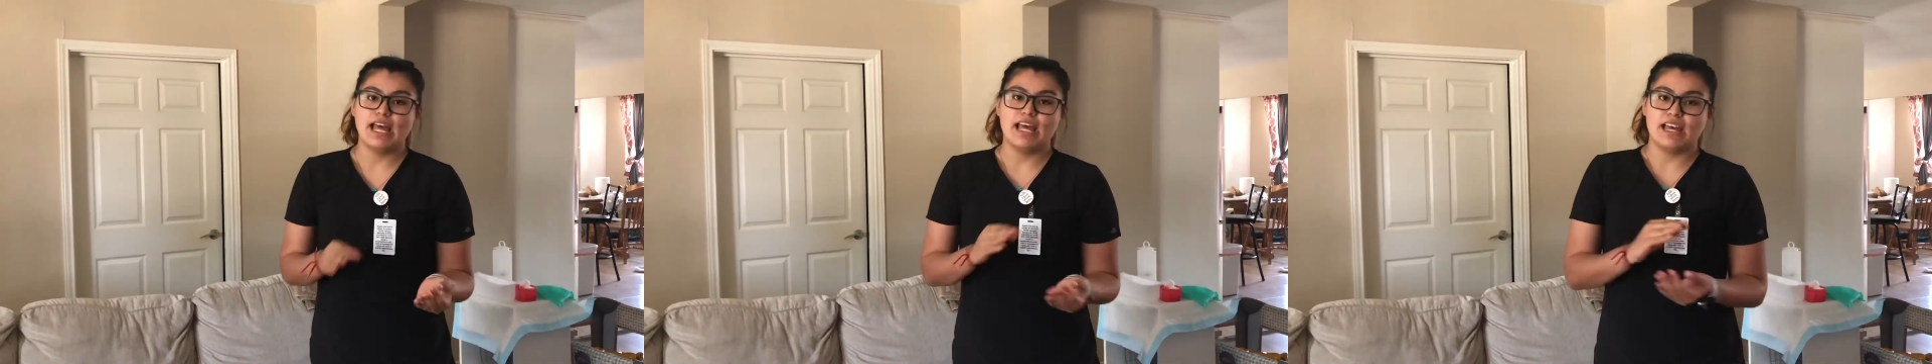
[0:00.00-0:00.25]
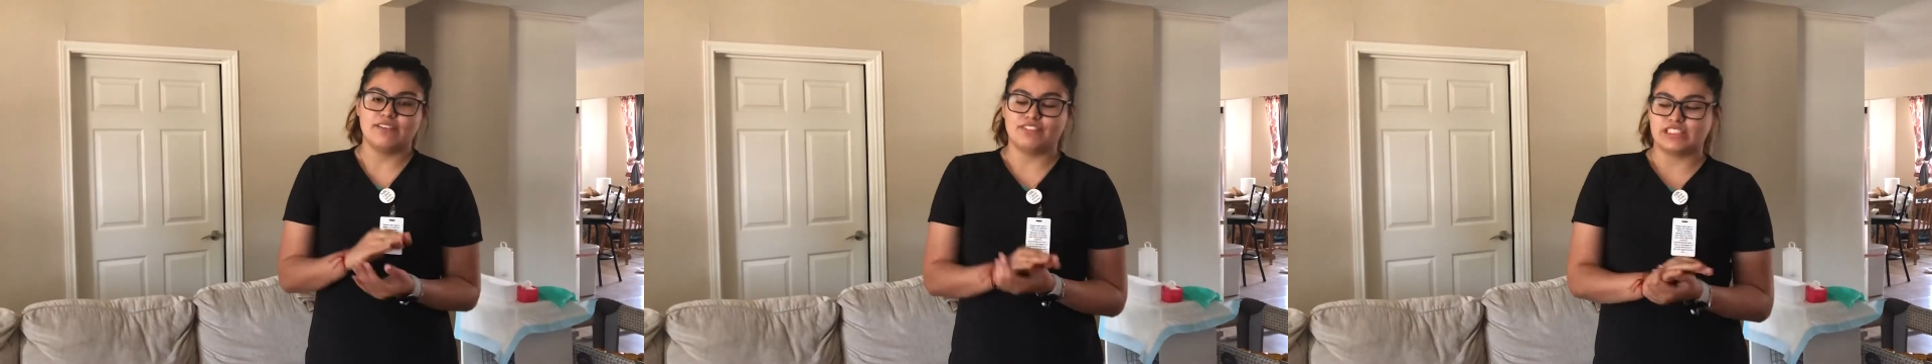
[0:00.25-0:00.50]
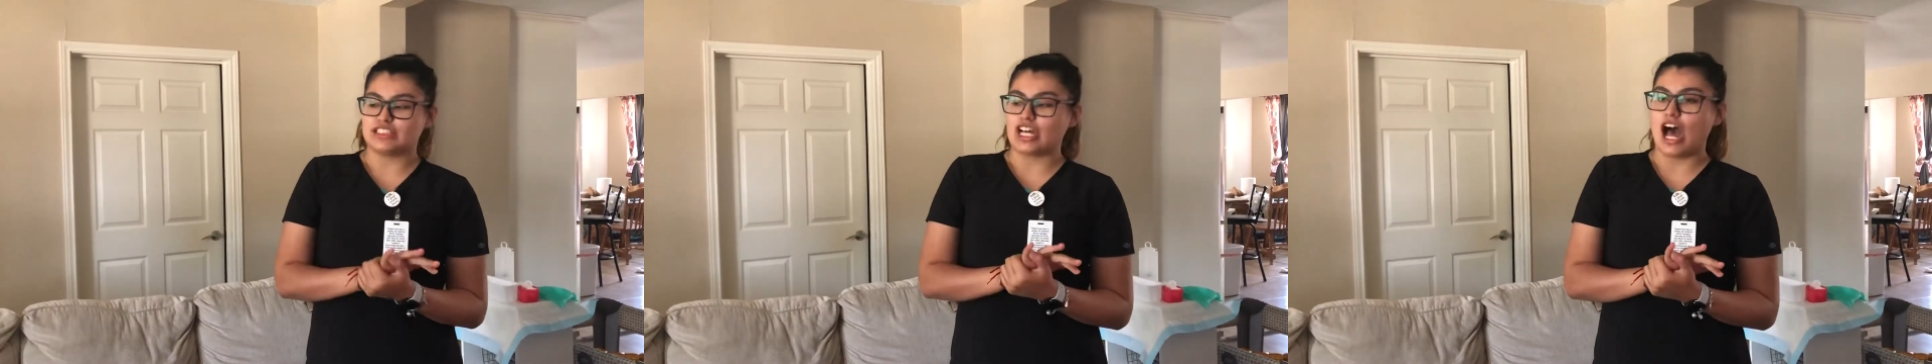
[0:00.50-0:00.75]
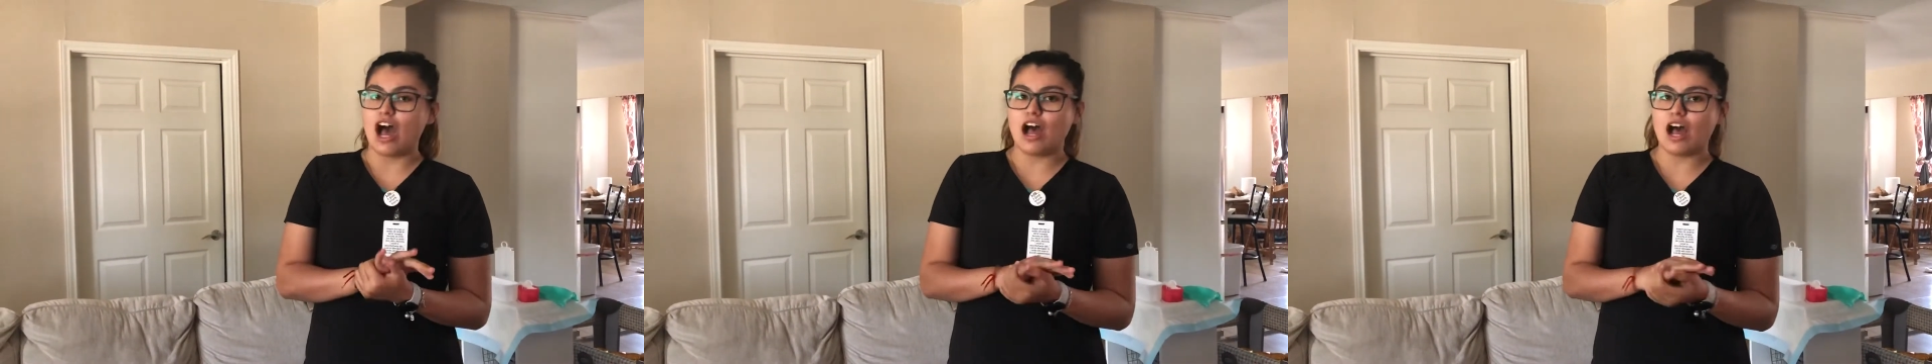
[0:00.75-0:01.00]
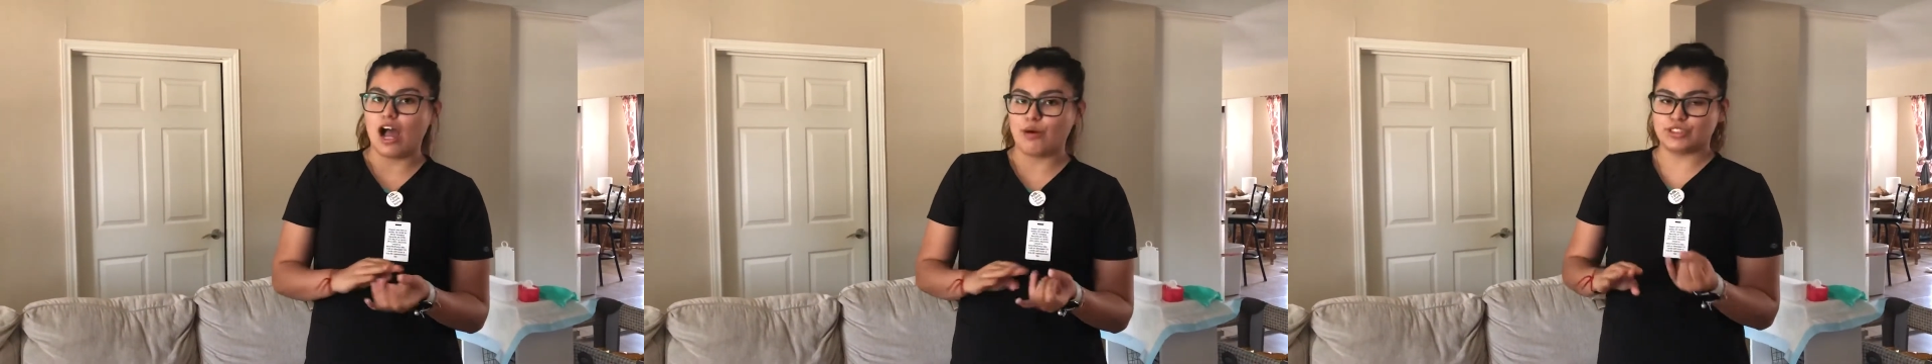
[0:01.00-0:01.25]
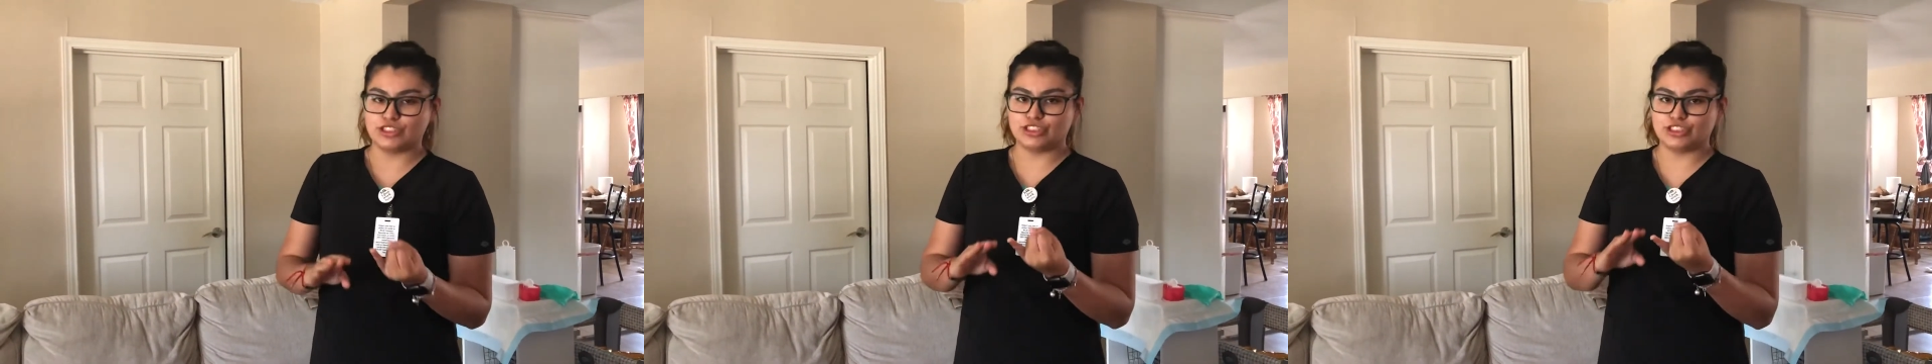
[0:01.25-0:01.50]
If it's not, I
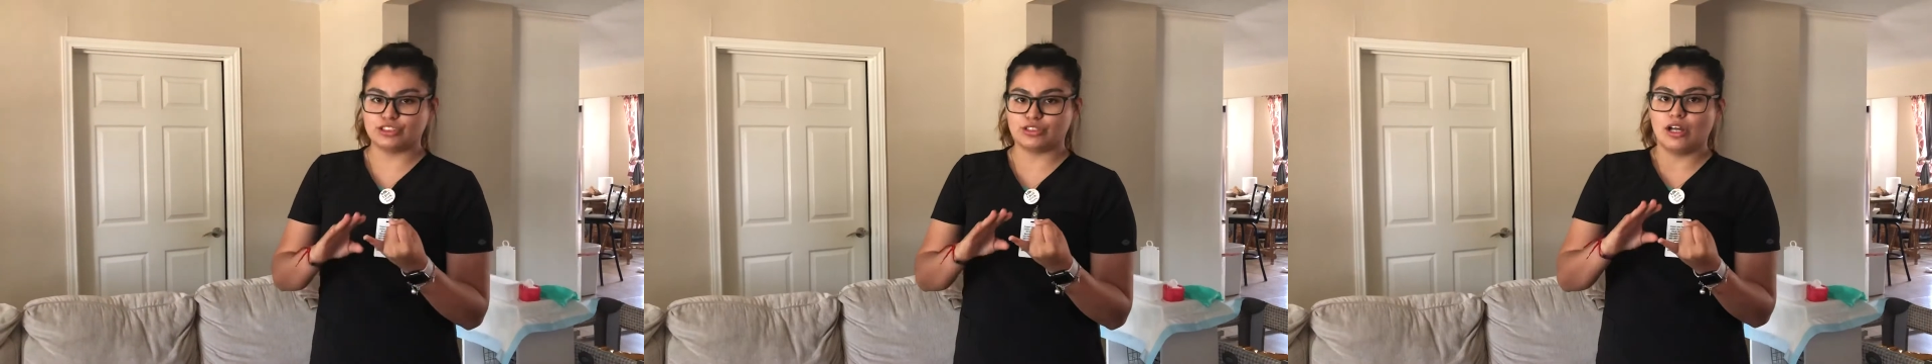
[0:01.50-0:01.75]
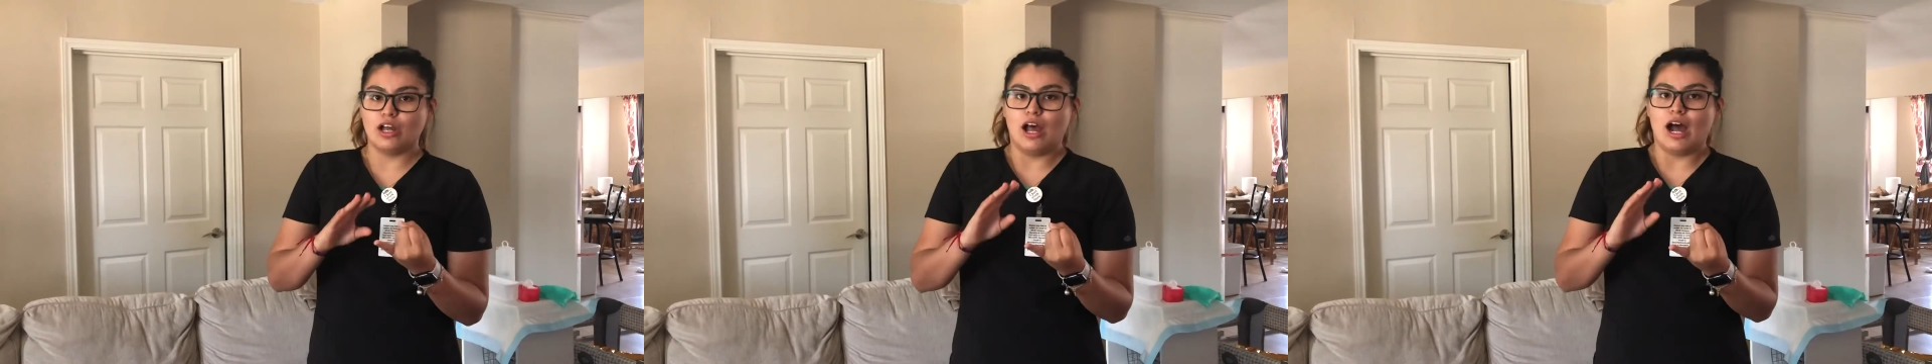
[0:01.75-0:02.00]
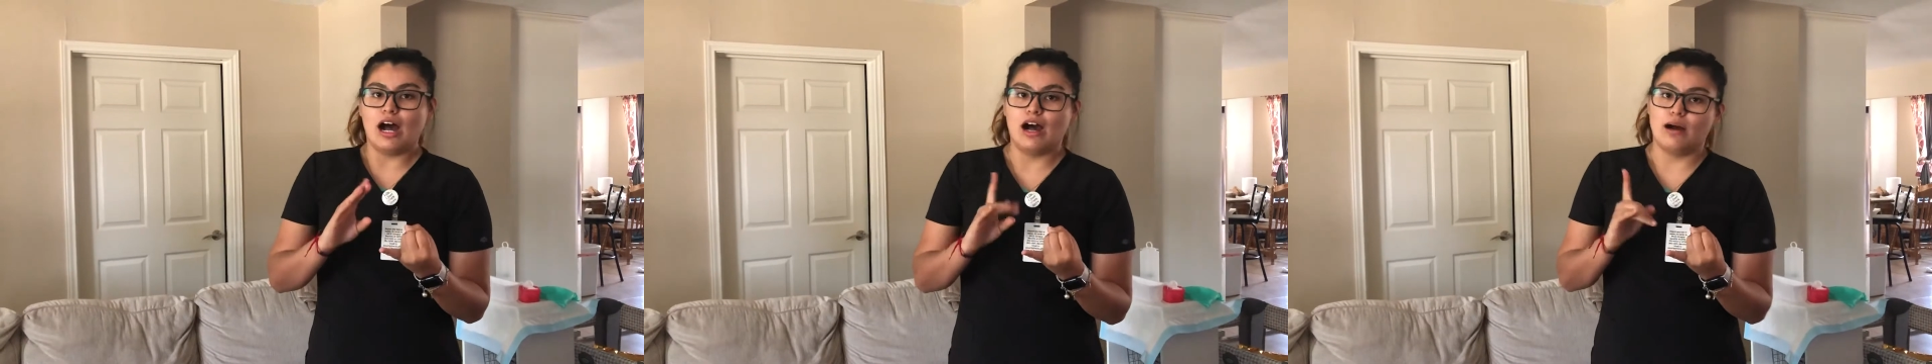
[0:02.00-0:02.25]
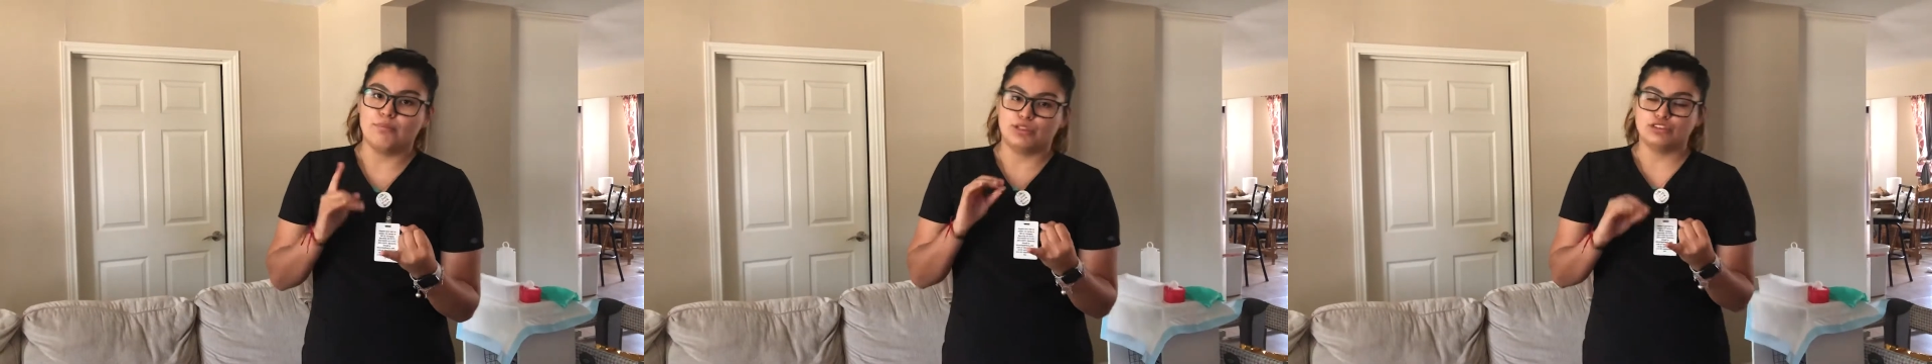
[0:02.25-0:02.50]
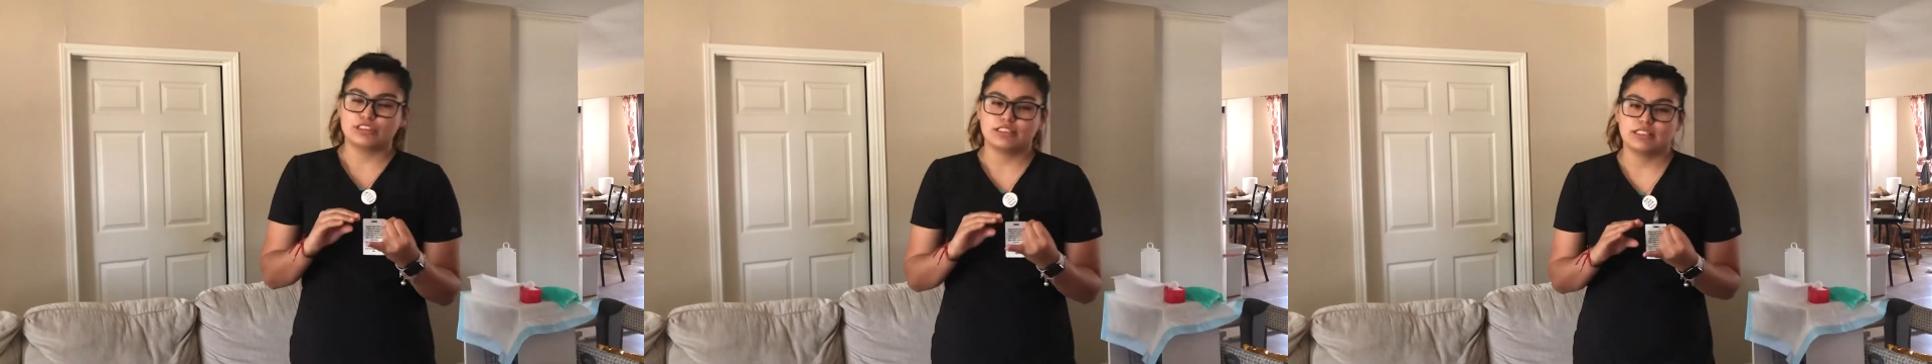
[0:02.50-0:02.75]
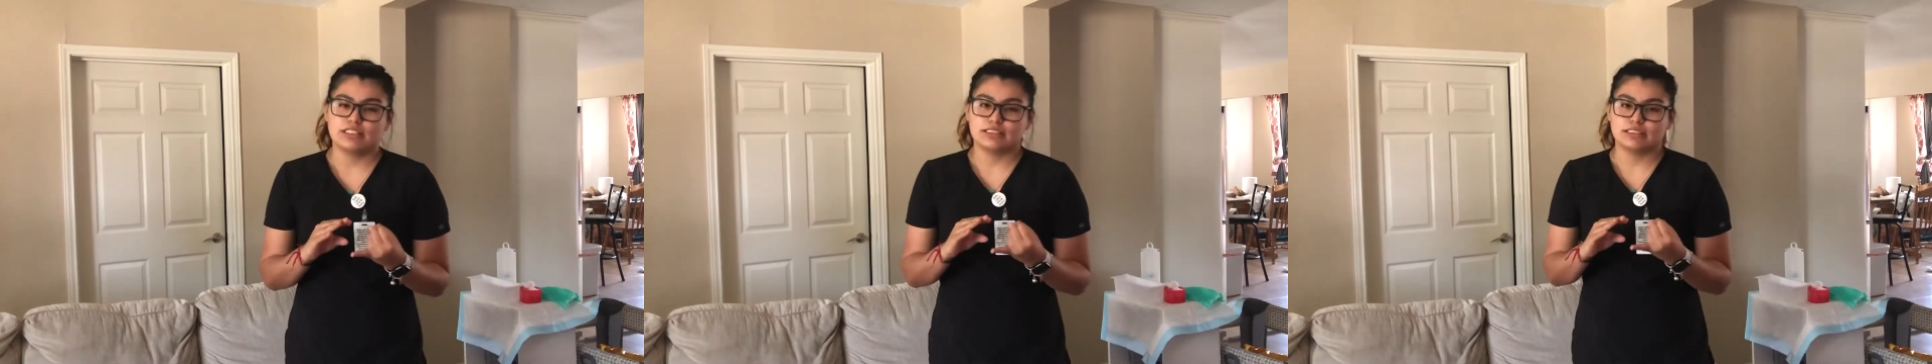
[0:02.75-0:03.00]
would just use
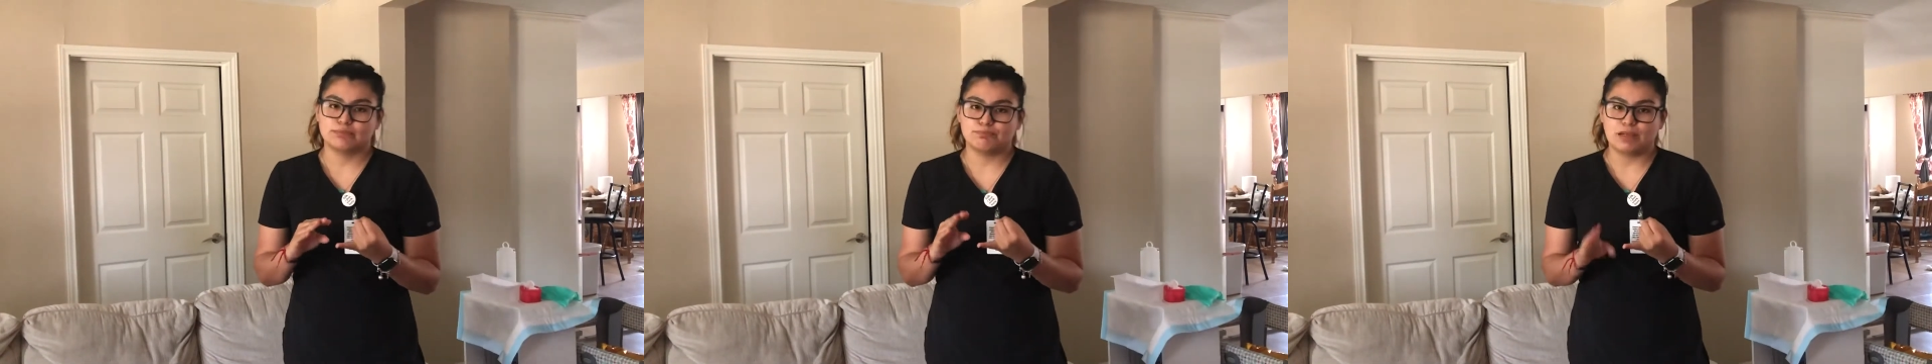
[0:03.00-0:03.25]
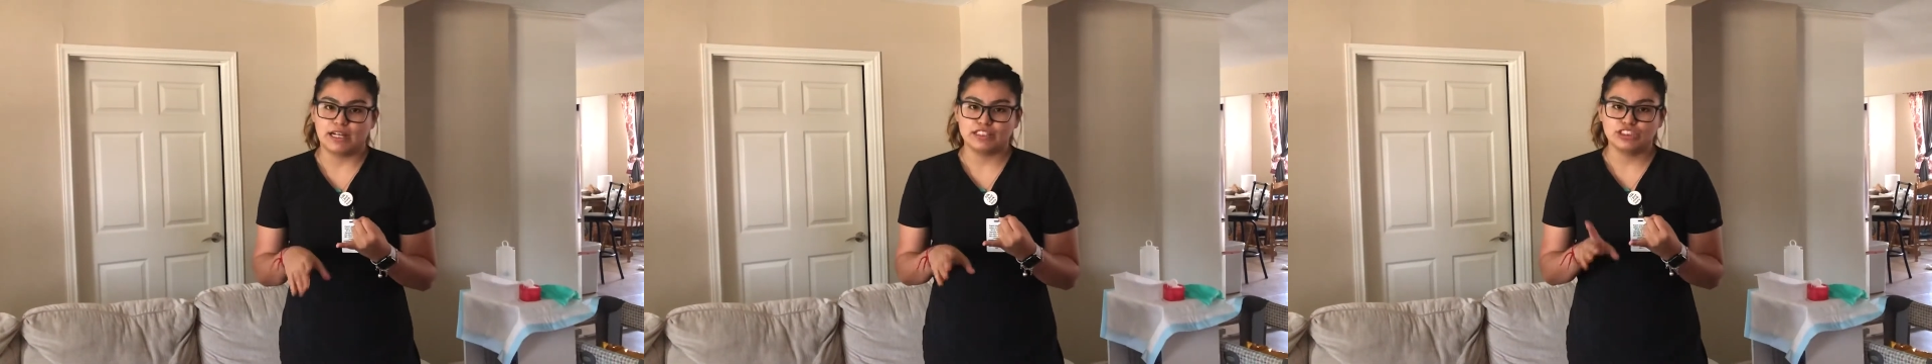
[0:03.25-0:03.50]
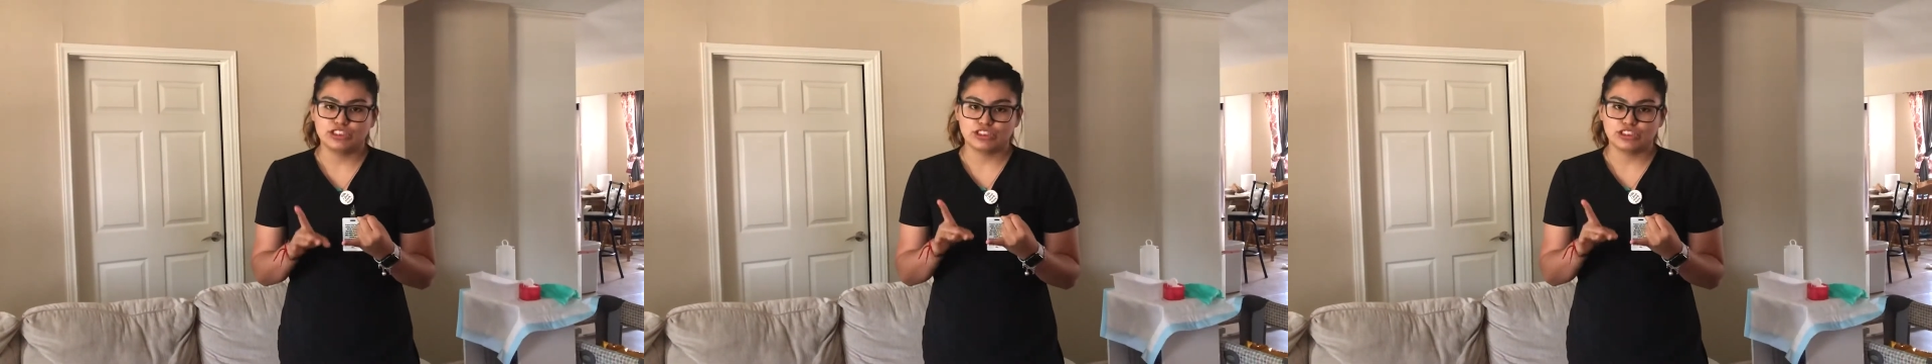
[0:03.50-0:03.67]
the sponge